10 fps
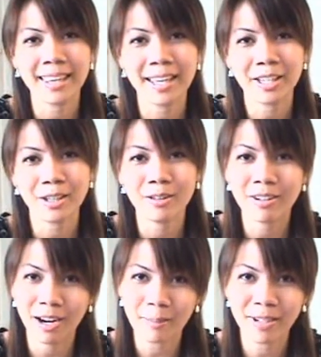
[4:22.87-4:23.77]
thank you,
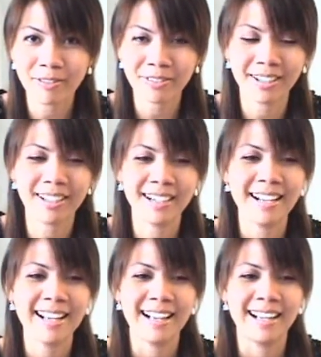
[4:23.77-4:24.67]
Carmen, for
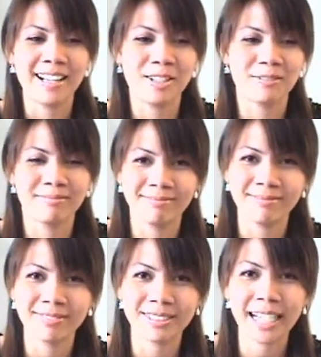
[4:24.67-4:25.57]

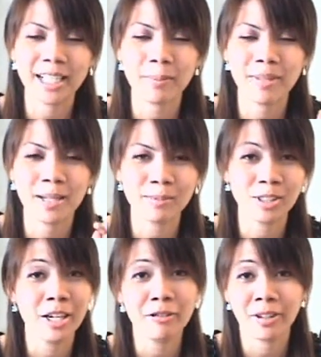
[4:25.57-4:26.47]
tagging me. I'm
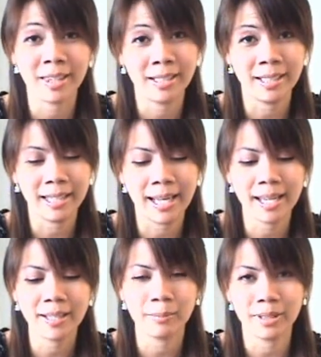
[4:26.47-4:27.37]
sorry for the
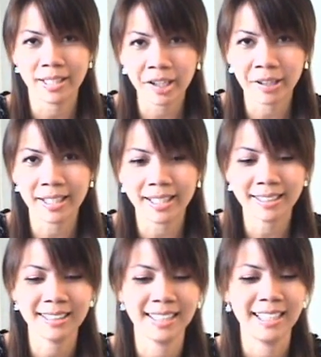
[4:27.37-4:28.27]
delay, but here it is.